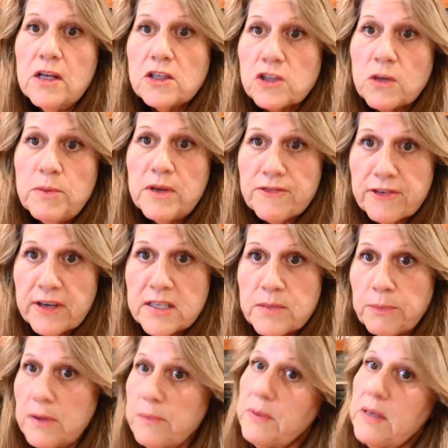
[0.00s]
don't be afraid to
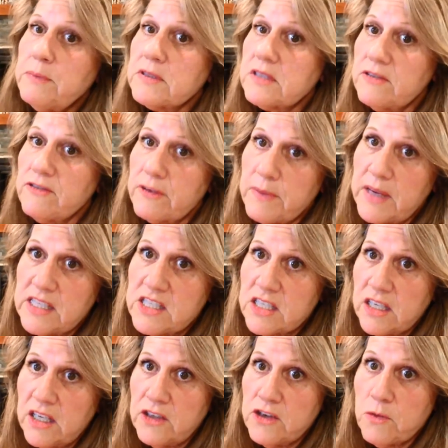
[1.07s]
put people's
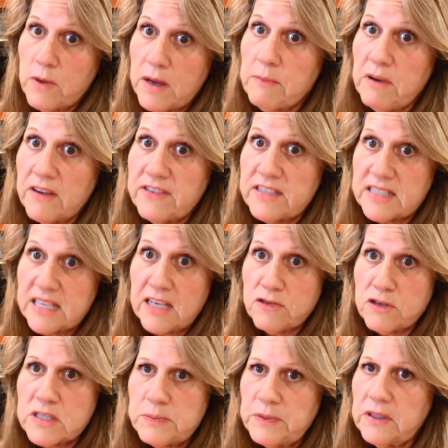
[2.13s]
information in your web office
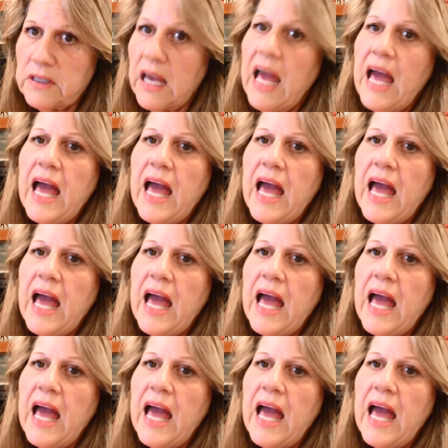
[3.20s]
address book